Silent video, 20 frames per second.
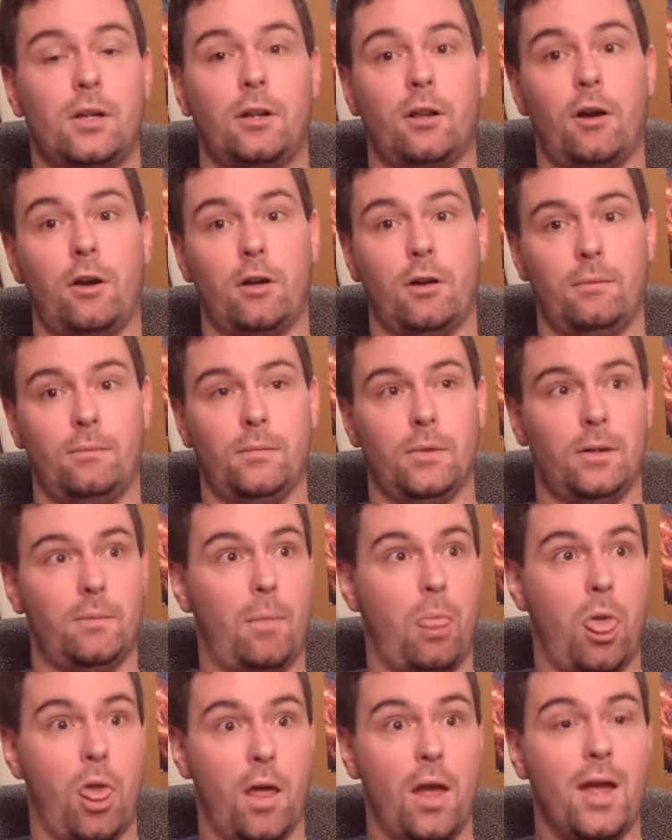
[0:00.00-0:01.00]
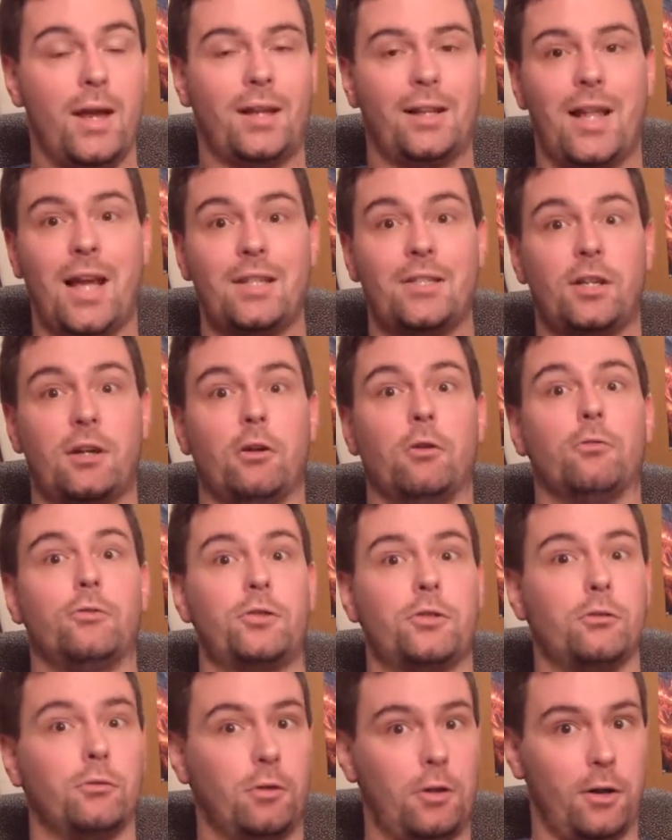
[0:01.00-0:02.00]
uh, the classic
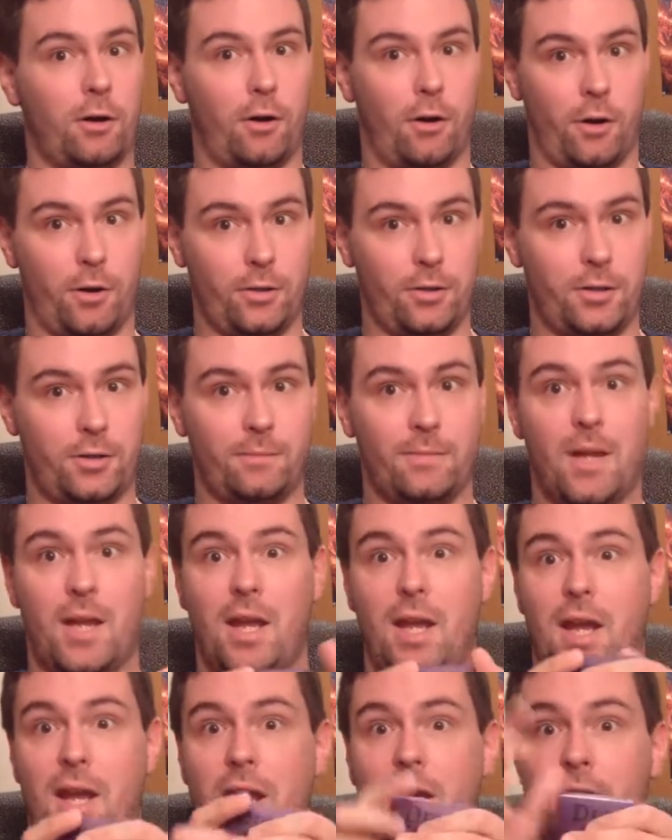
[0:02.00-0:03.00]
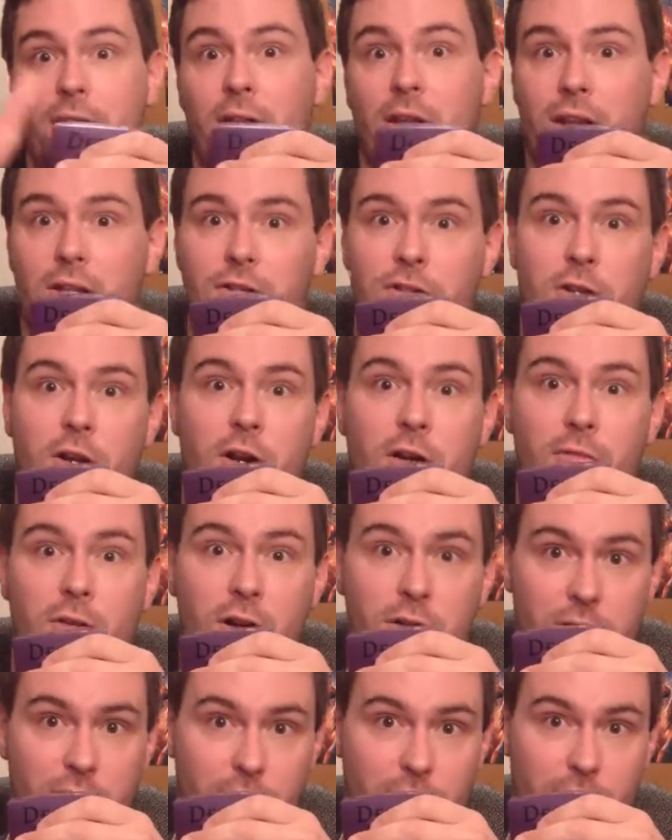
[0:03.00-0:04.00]
old school cards and the next
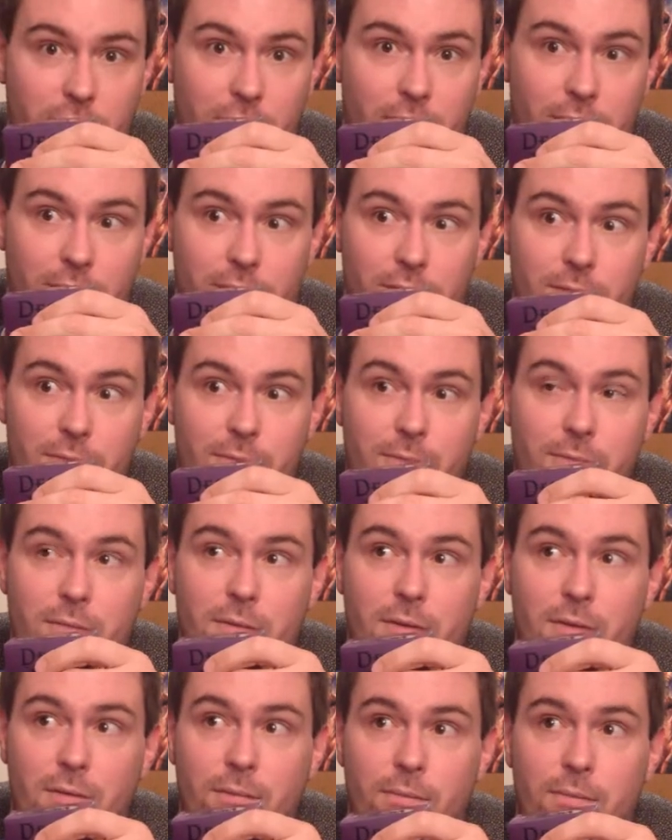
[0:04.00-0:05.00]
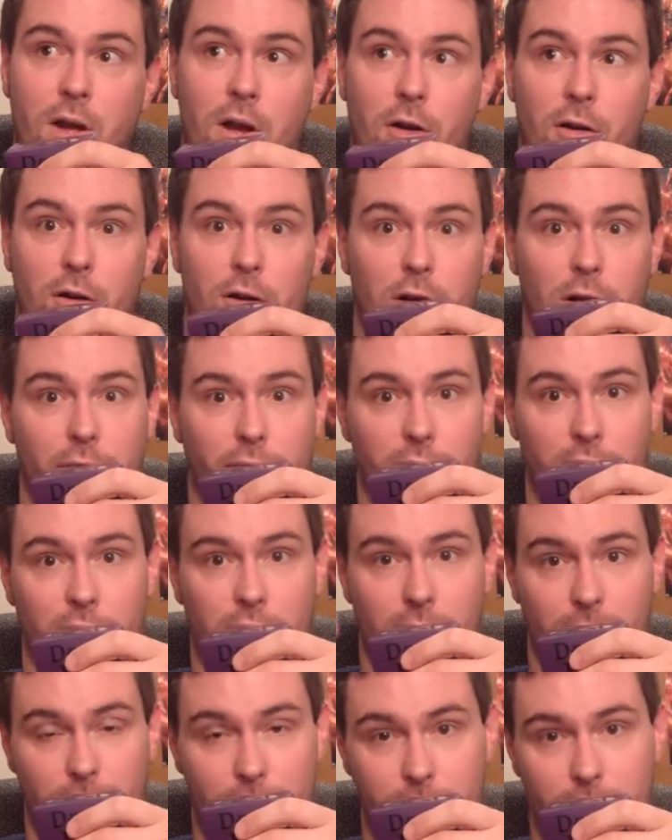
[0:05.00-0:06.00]
generation cards of,
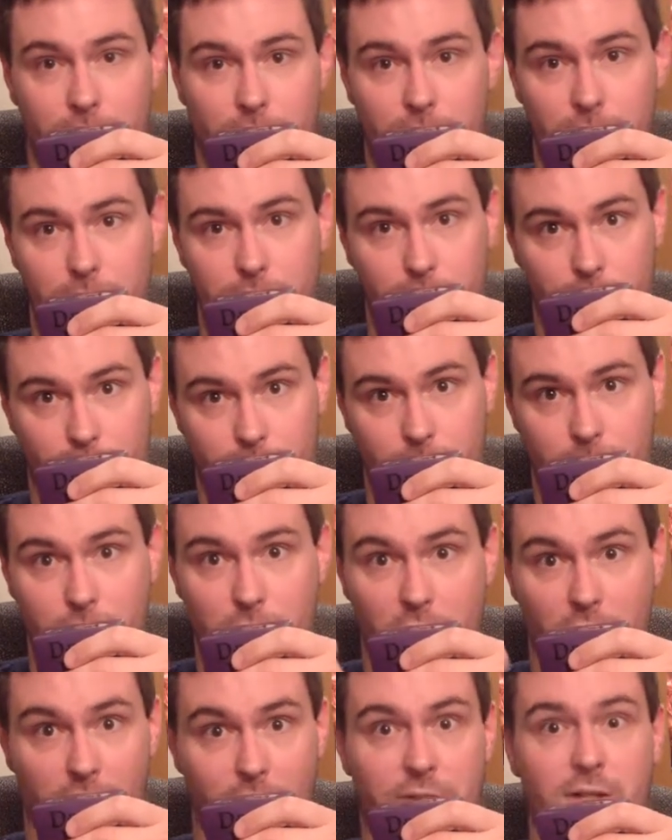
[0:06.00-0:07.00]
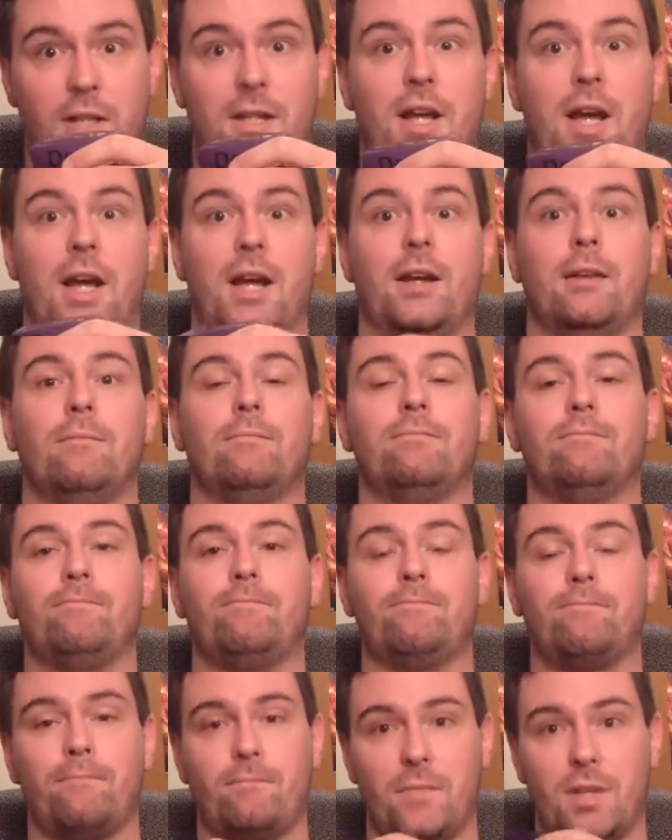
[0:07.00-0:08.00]
uh, of today.
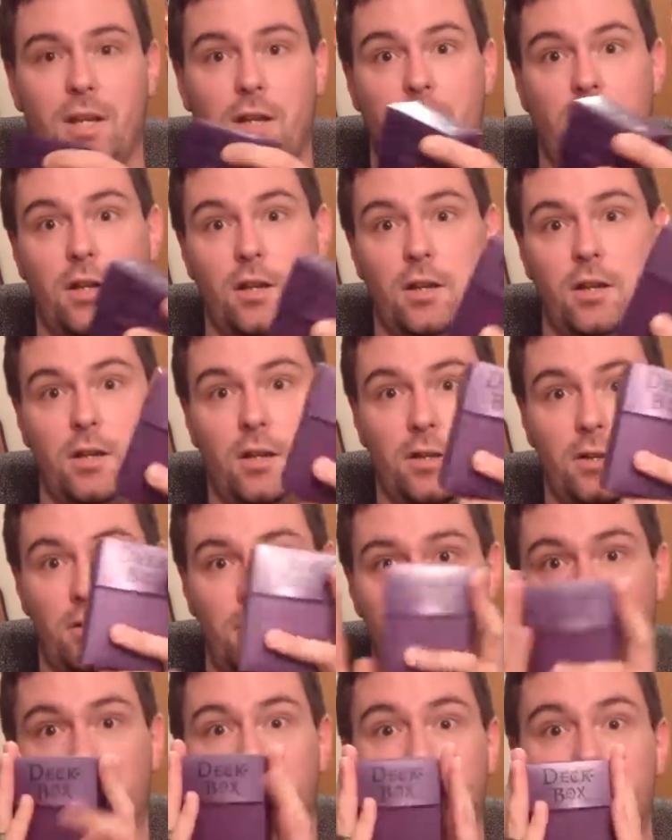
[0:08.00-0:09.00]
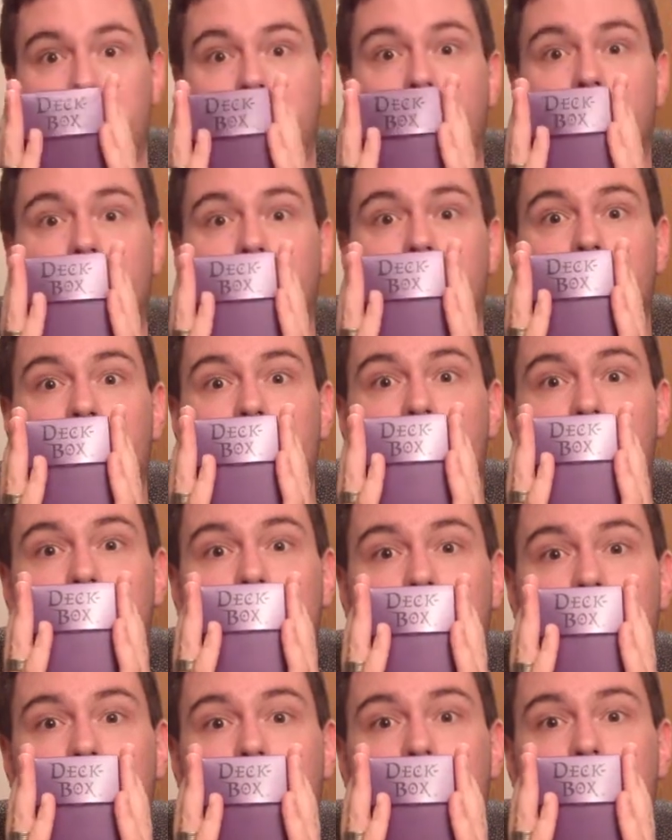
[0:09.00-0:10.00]
So it's a
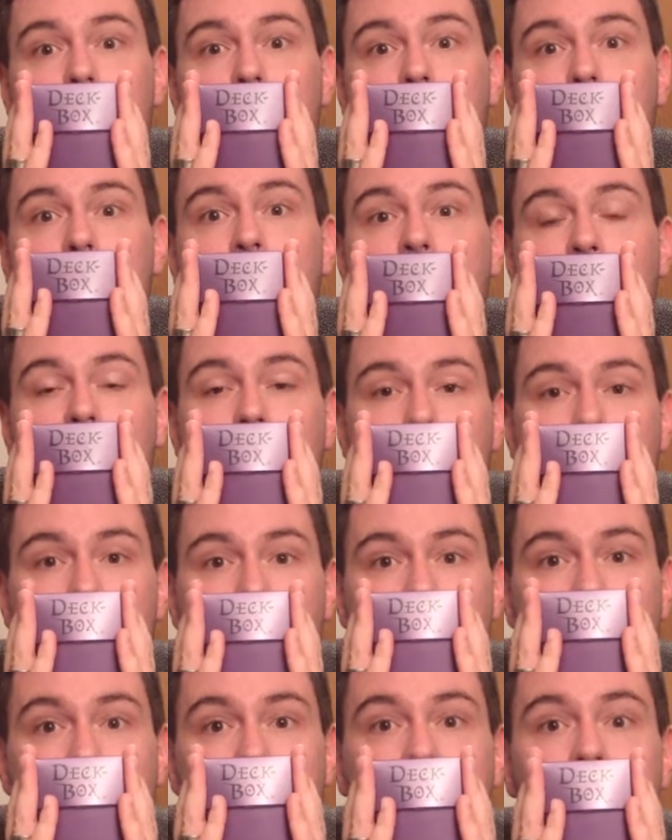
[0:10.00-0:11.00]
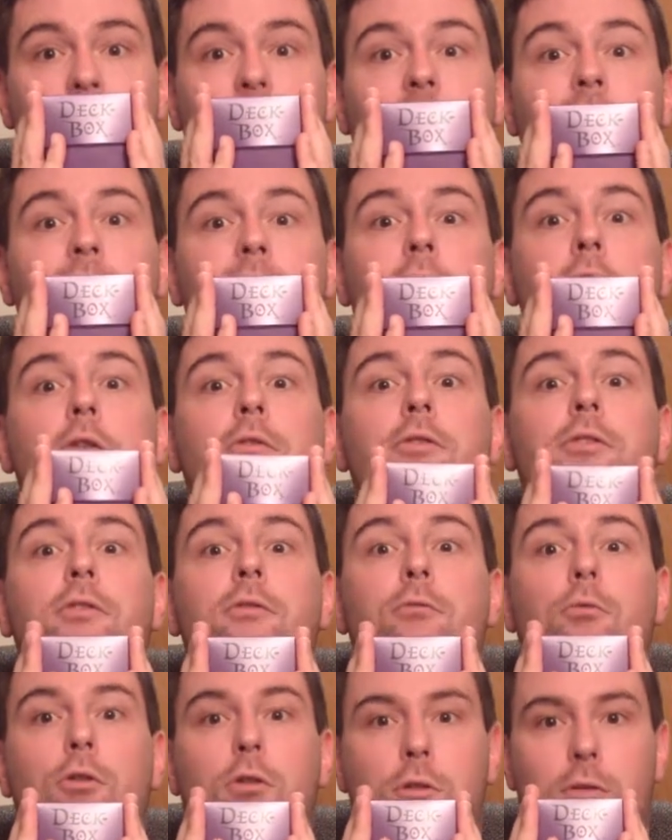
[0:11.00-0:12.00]
combination of
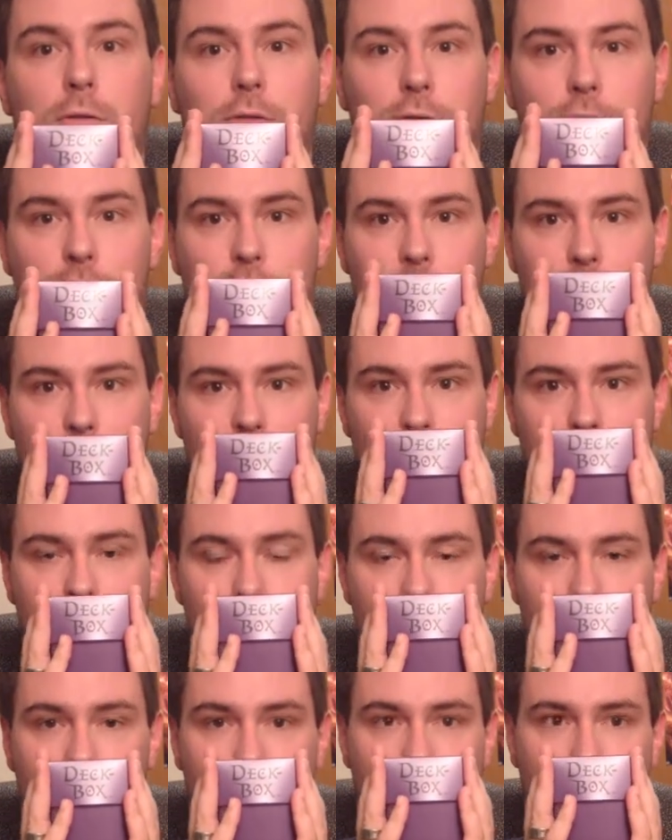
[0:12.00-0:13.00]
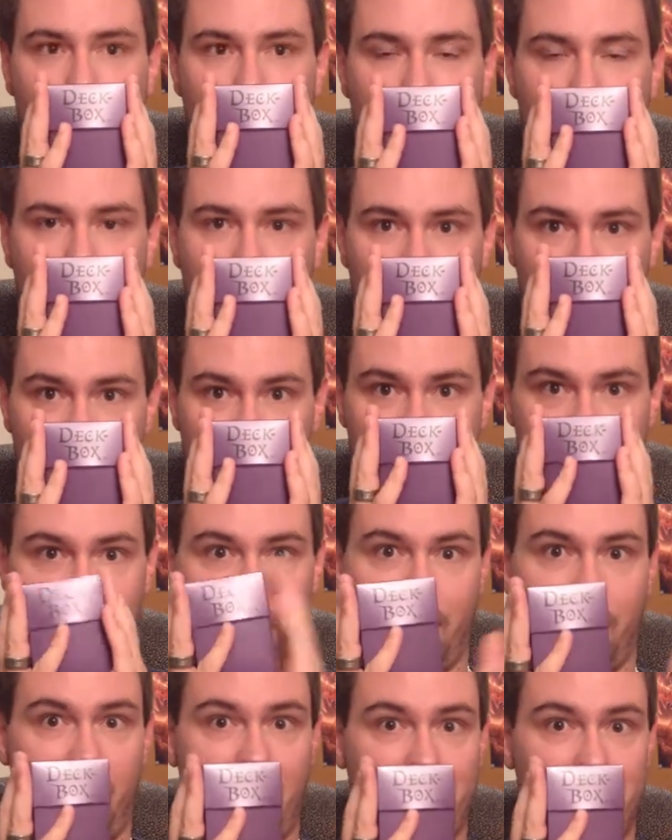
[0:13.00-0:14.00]
both worlds.
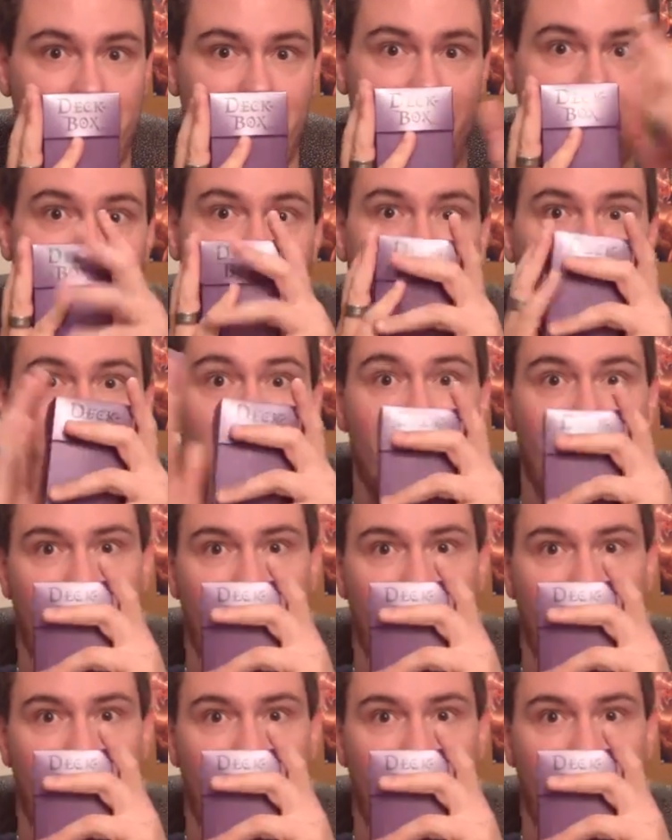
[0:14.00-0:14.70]
Classic and